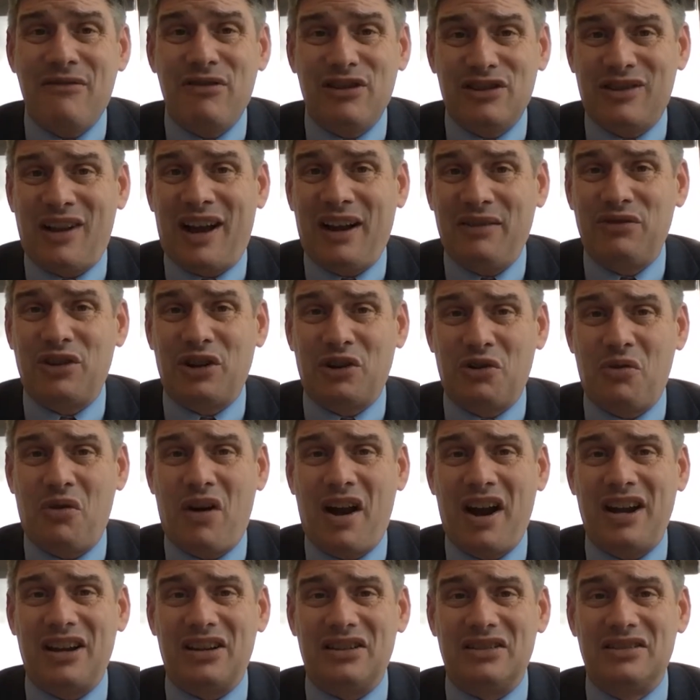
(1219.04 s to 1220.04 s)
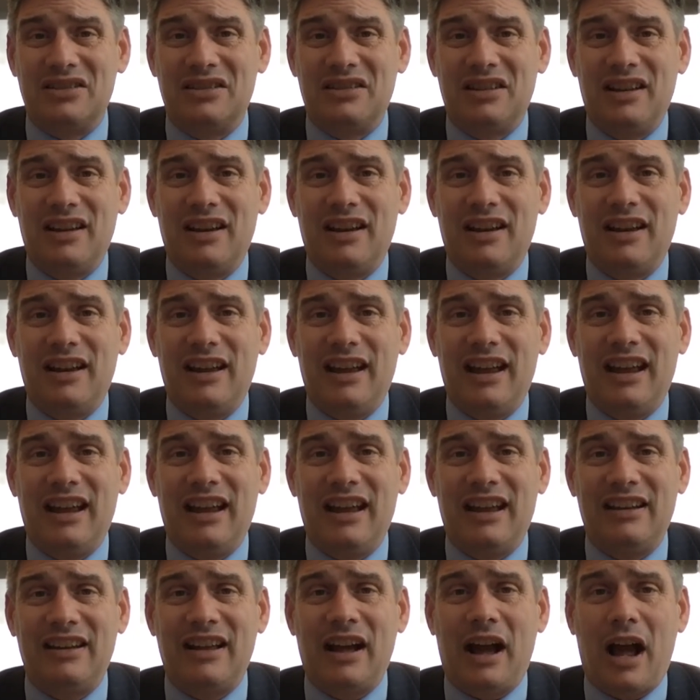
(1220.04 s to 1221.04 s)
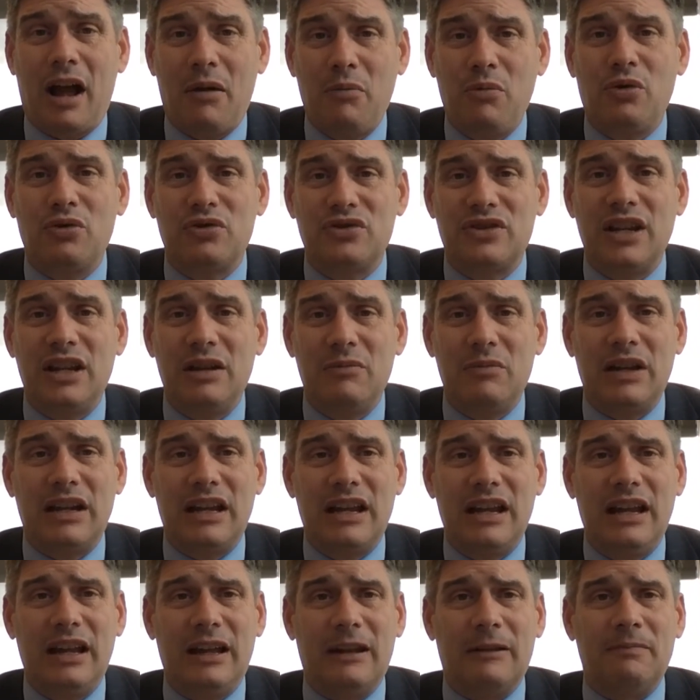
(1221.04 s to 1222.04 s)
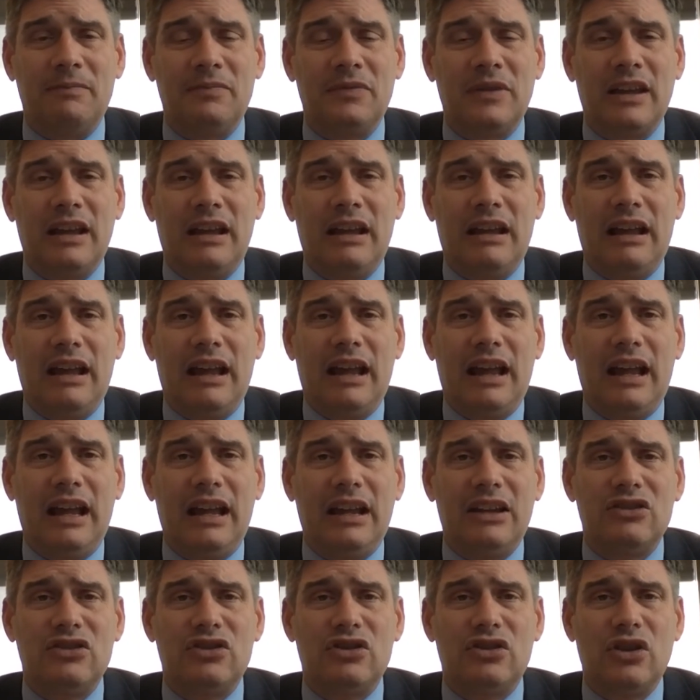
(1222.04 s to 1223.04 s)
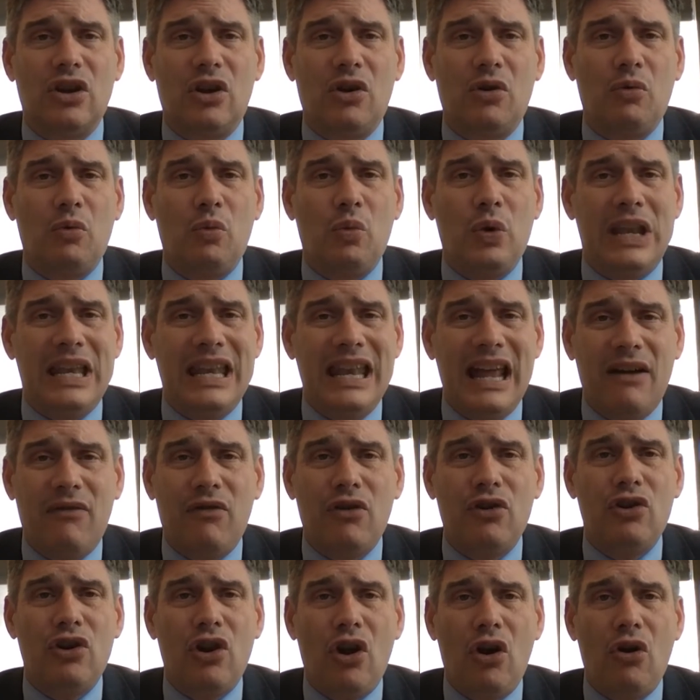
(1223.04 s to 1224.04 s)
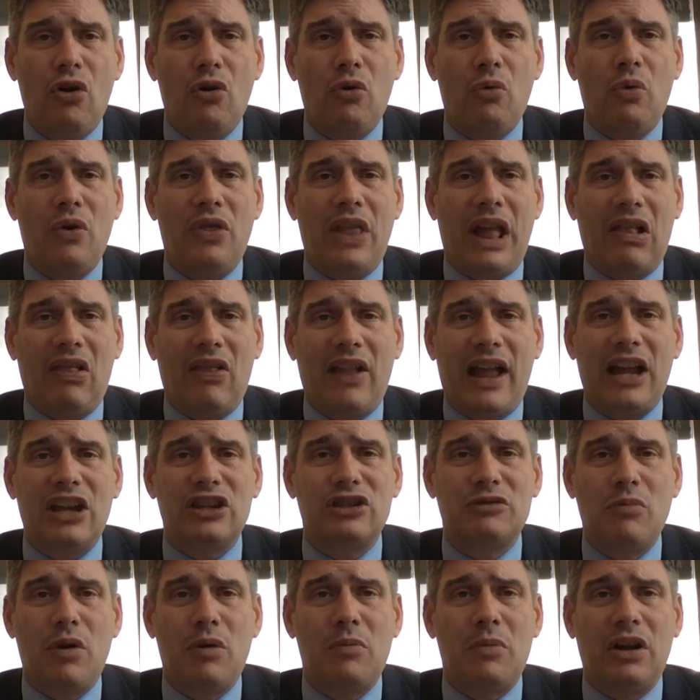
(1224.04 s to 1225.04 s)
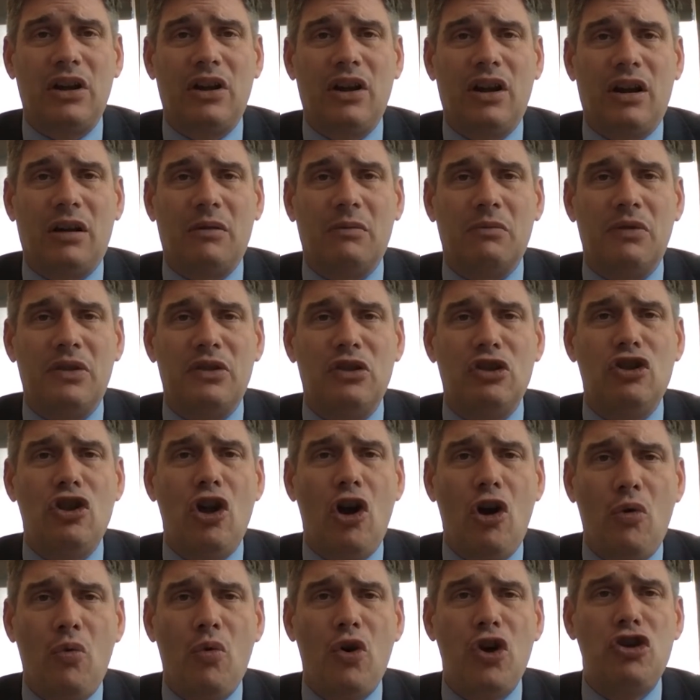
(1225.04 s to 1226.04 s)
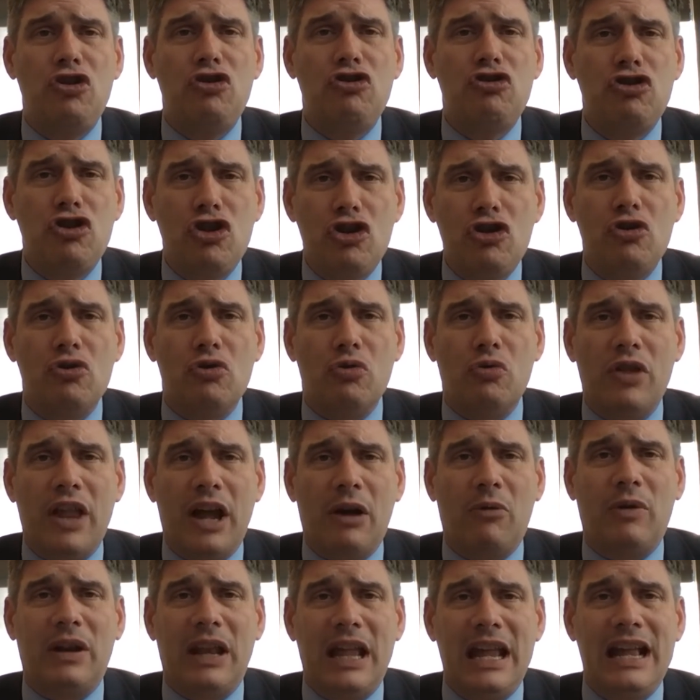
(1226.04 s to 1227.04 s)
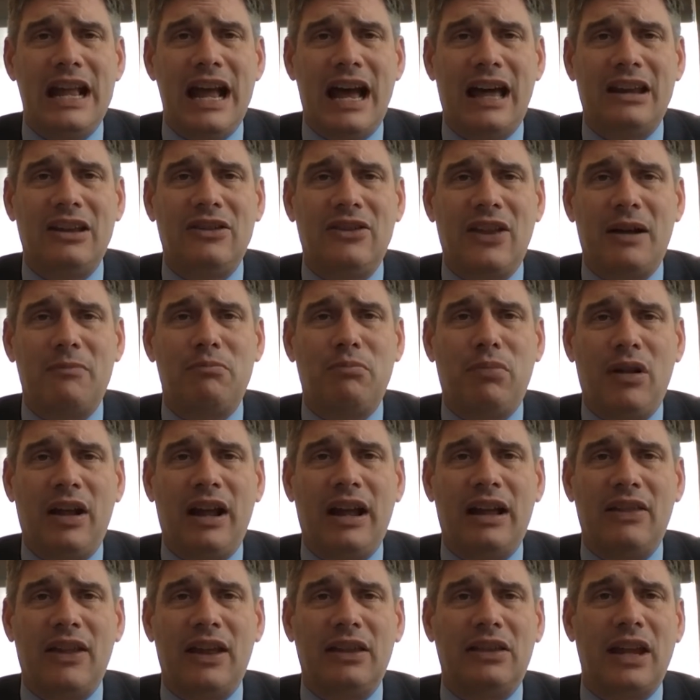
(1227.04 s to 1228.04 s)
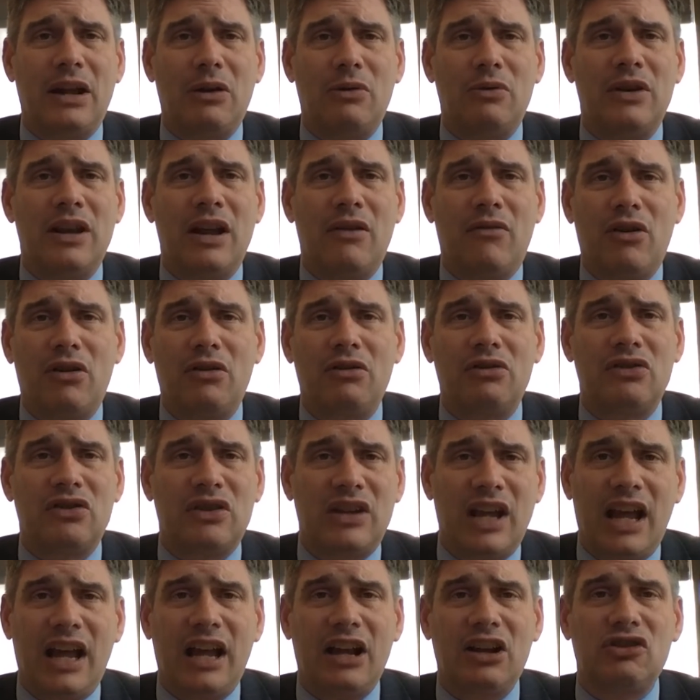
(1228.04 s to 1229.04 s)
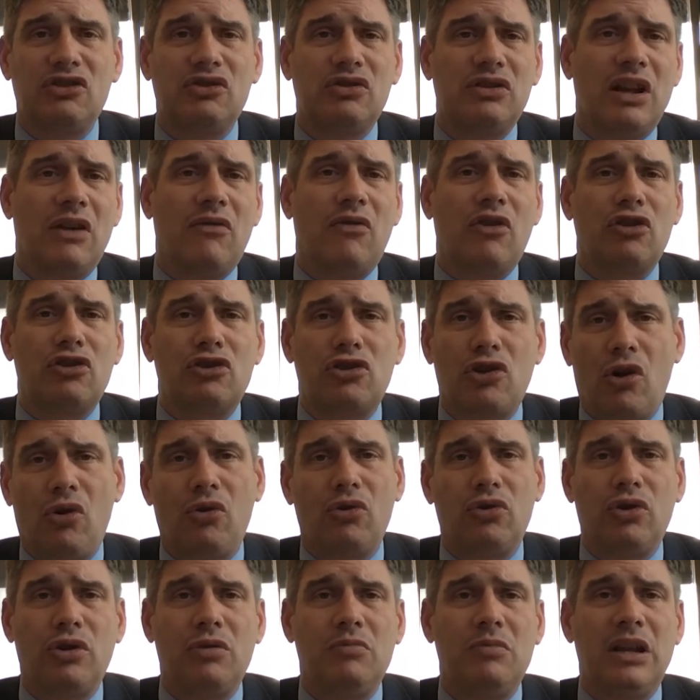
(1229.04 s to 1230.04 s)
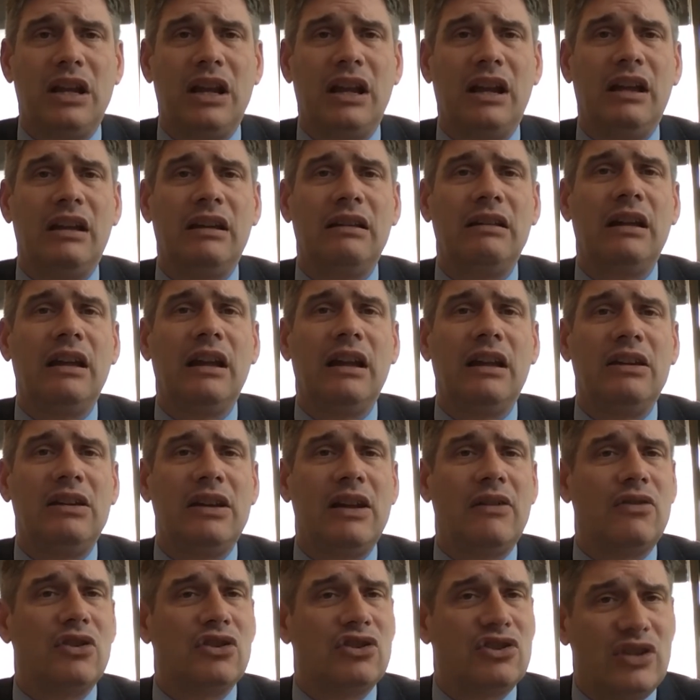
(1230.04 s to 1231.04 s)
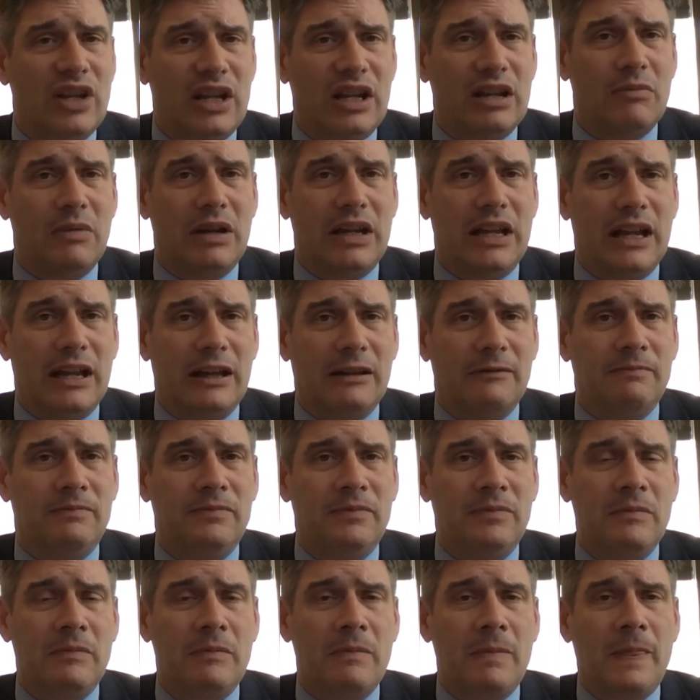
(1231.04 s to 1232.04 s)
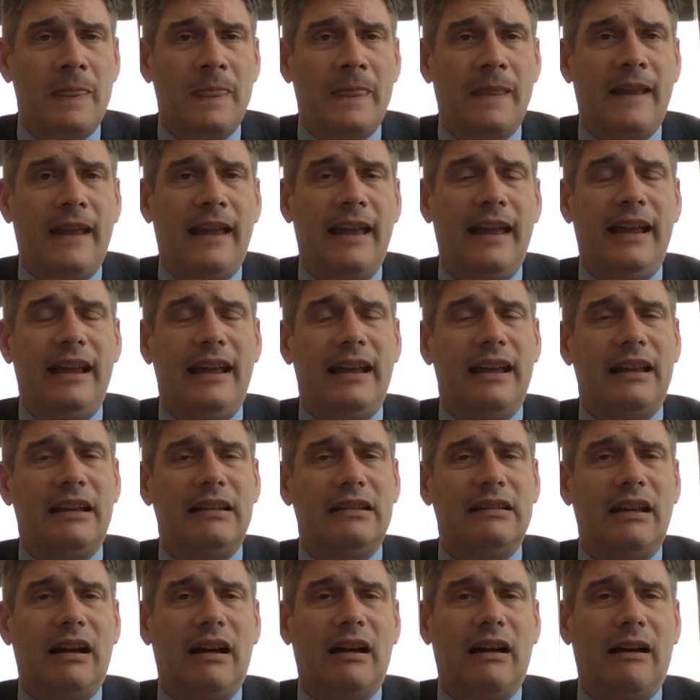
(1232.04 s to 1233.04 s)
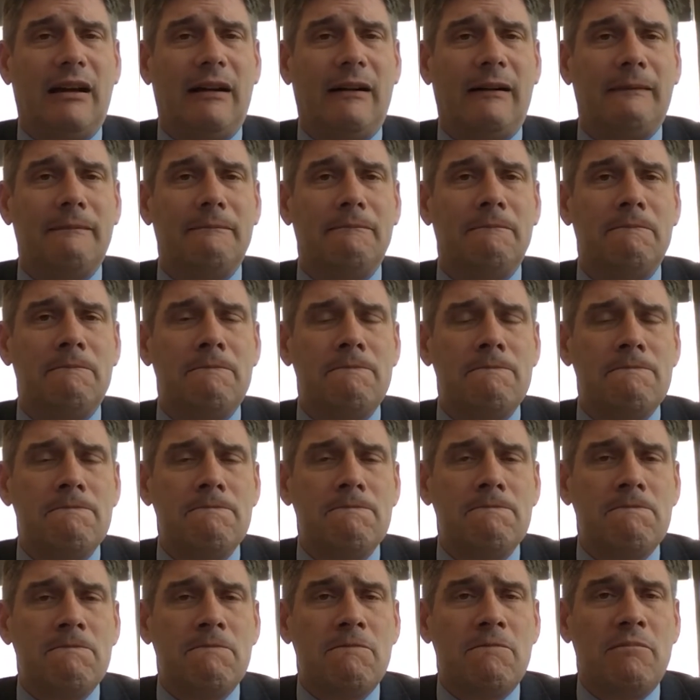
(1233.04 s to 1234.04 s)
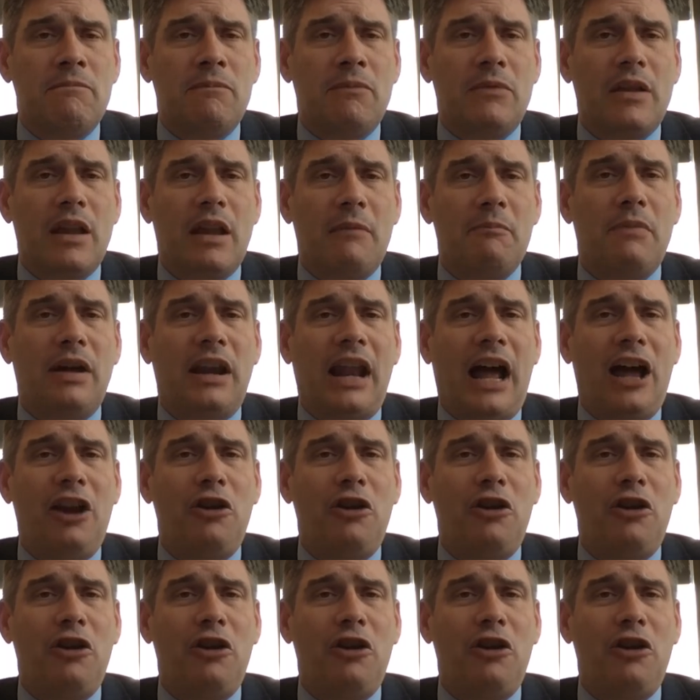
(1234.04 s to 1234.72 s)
his life to Christ, and I'm going to see him again. And so we never know when that last moment comes. No one knew that when he got in that plane that they would never text, never talk to him again, never see him again. And um, but I